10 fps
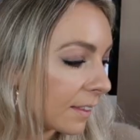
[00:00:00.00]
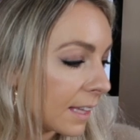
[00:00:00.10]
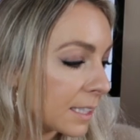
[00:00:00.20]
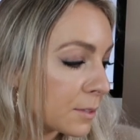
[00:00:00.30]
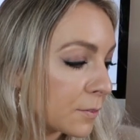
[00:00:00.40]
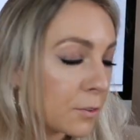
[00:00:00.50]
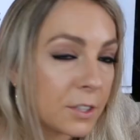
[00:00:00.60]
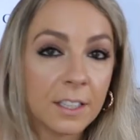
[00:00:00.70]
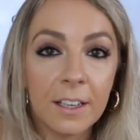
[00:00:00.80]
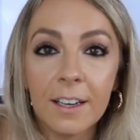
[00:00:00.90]
This is
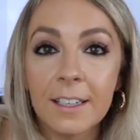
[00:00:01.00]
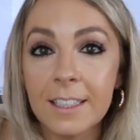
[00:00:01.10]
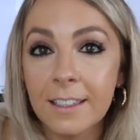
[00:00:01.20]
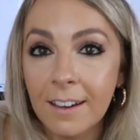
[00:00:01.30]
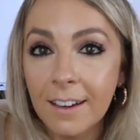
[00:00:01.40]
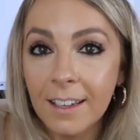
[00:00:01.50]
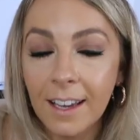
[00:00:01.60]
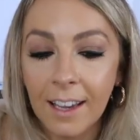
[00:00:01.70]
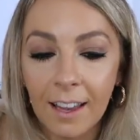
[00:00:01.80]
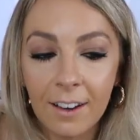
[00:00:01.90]

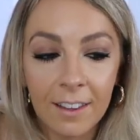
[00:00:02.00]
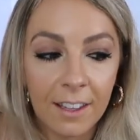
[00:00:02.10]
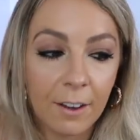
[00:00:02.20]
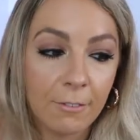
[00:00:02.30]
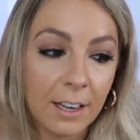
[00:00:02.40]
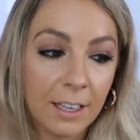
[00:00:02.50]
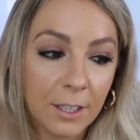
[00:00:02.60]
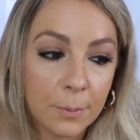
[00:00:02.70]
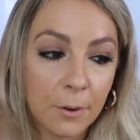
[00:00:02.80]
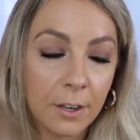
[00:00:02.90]
$49.99. Again, I think a really
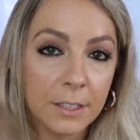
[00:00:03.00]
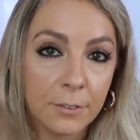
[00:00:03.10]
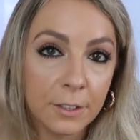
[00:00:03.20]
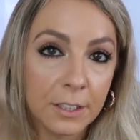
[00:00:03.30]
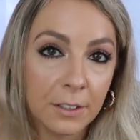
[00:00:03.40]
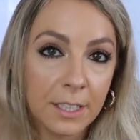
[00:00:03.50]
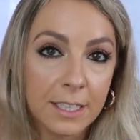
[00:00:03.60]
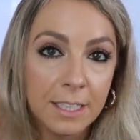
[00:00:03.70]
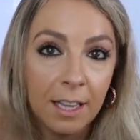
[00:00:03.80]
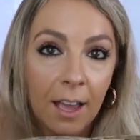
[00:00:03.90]
good price for a solid